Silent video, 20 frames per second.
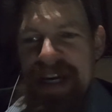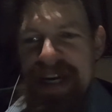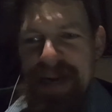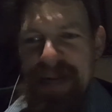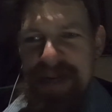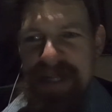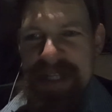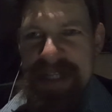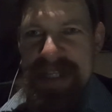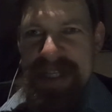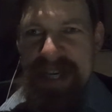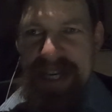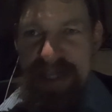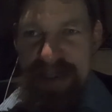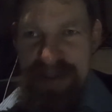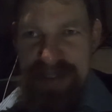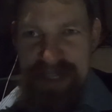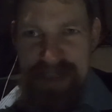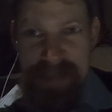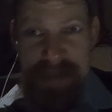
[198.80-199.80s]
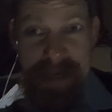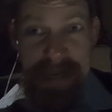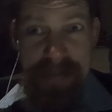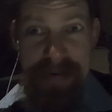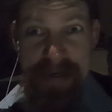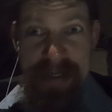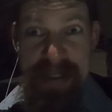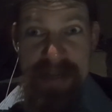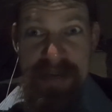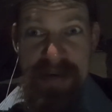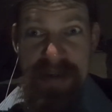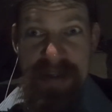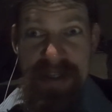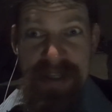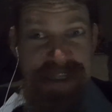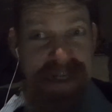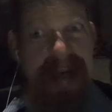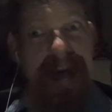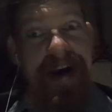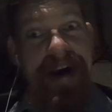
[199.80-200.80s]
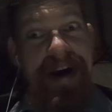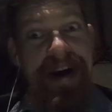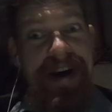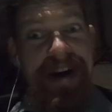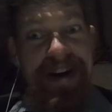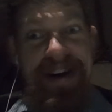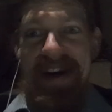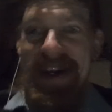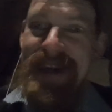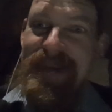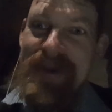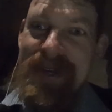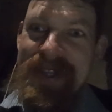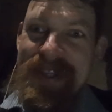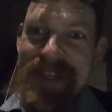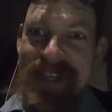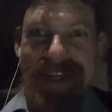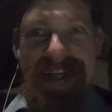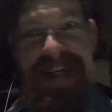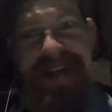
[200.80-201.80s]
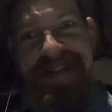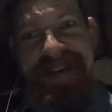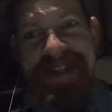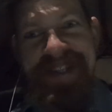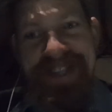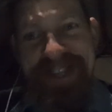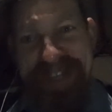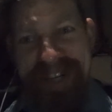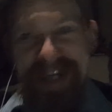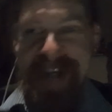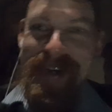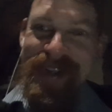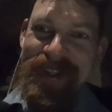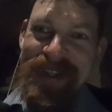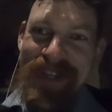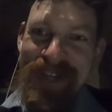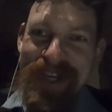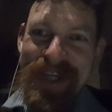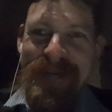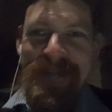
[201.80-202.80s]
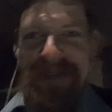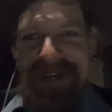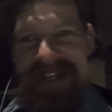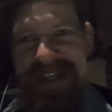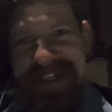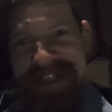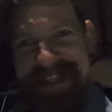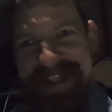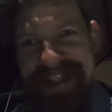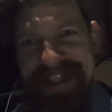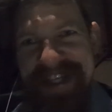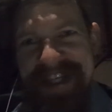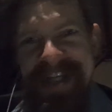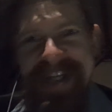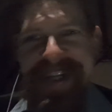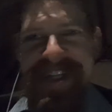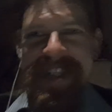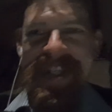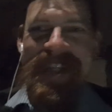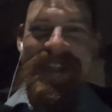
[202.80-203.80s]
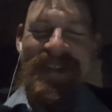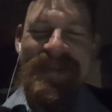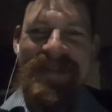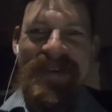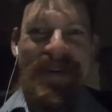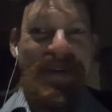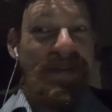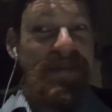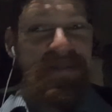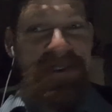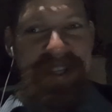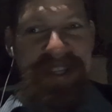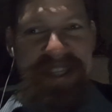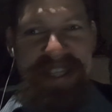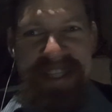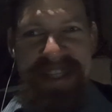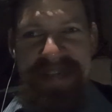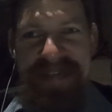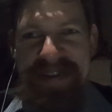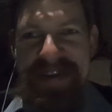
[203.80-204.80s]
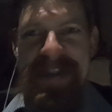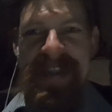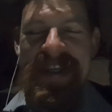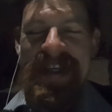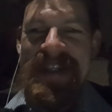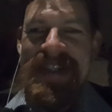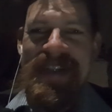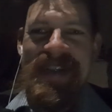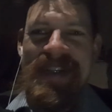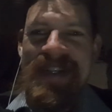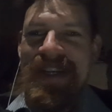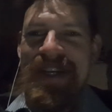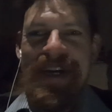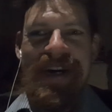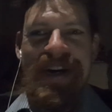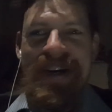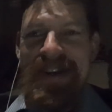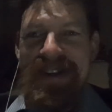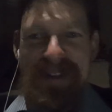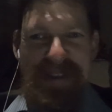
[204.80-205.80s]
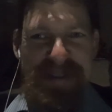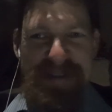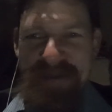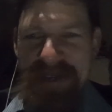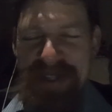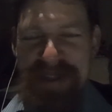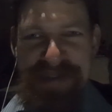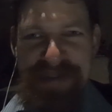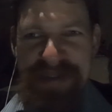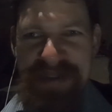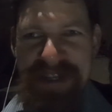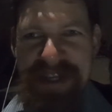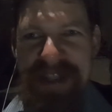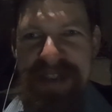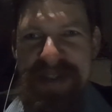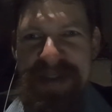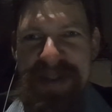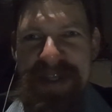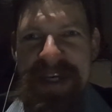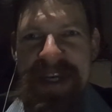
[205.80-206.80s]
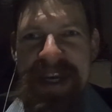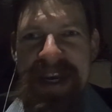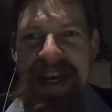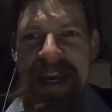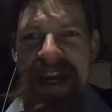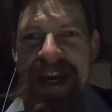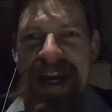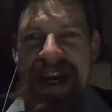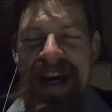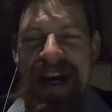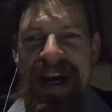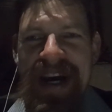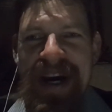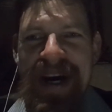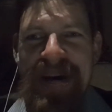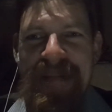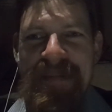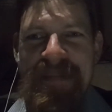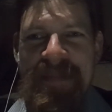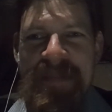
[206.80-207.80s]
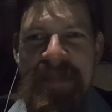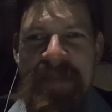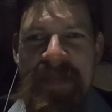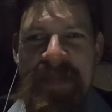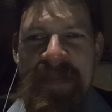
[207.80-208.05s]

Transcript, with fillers: and when this guy looked at my passport, he's, oh, Alemania, Alemania, how do you like Pakistan? And very friendly and very nice. And it's like, oh, it's a wonderful country. Um,